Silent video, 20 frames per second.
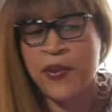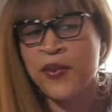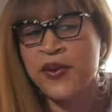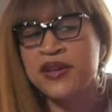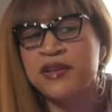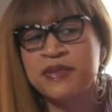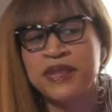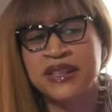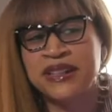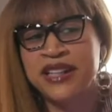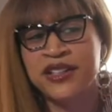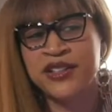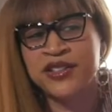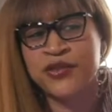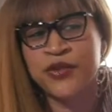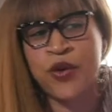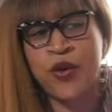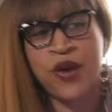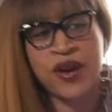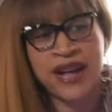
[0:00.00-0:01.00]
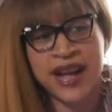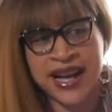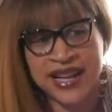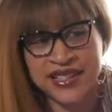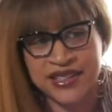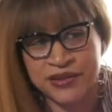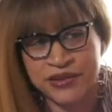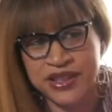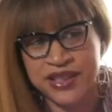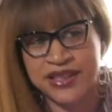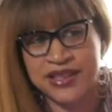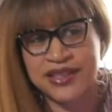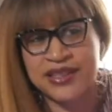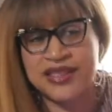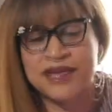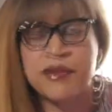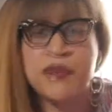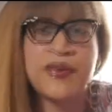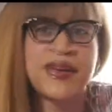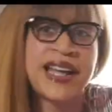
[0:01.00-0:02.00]
People want to be leaders for all kinds of
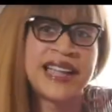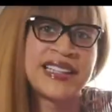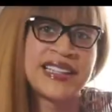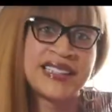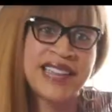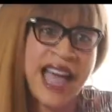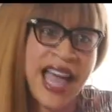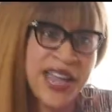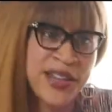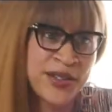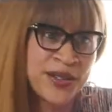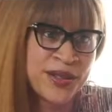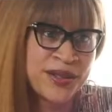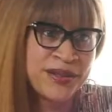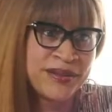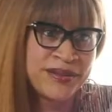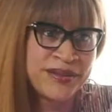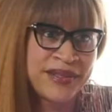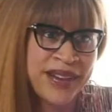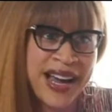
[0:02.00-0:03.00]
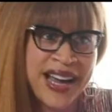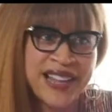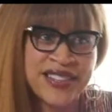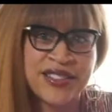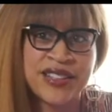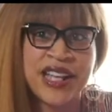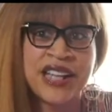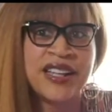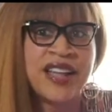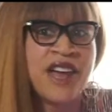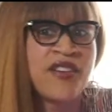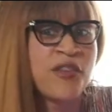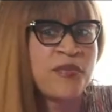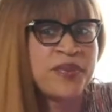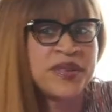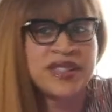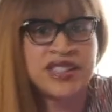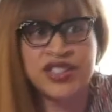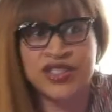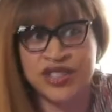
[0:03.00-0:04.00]
reasons. Some people like the title, right? So they love
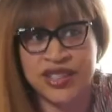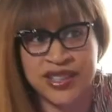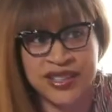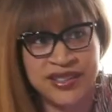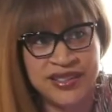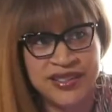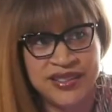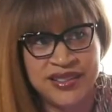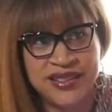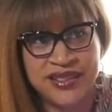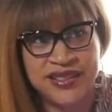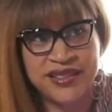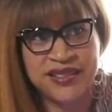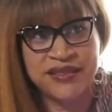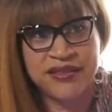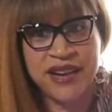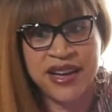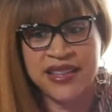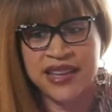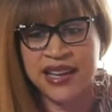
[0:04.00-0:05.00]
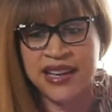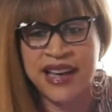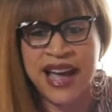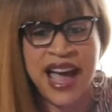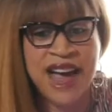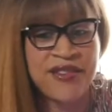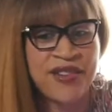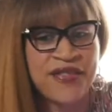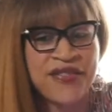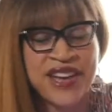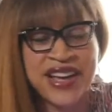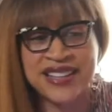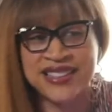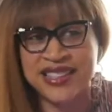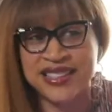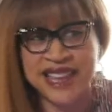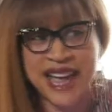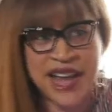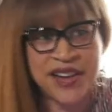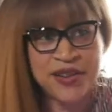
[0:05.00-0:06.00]
a position, right? I have a
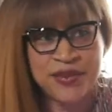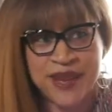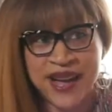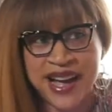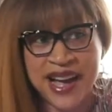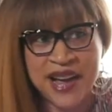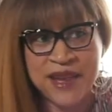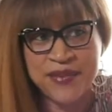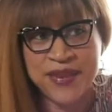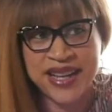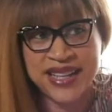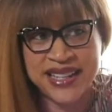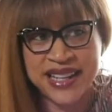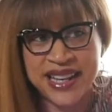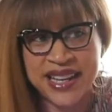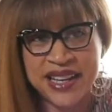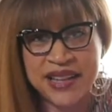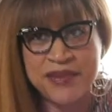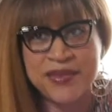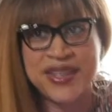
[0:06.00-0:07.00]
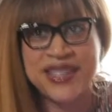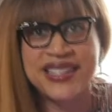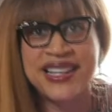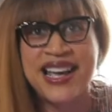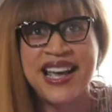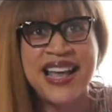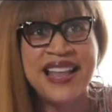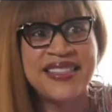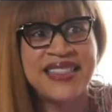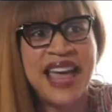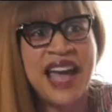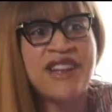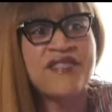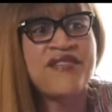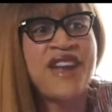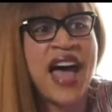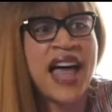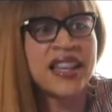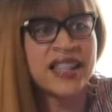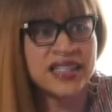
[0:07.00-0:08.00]
fancy title behind my name, and
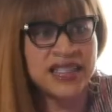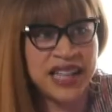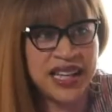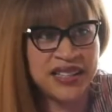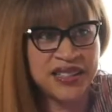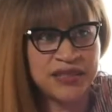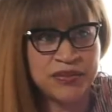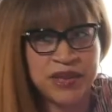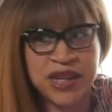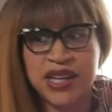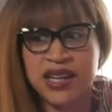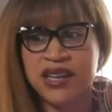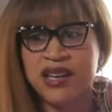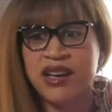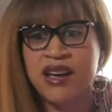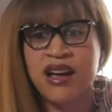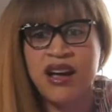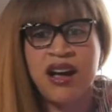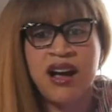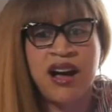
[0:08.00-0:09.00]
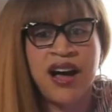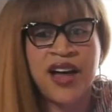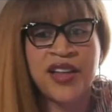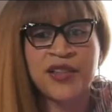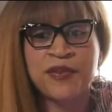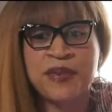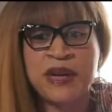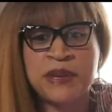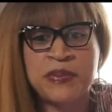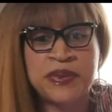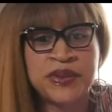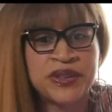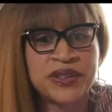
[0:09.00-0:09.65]
that validates me. Other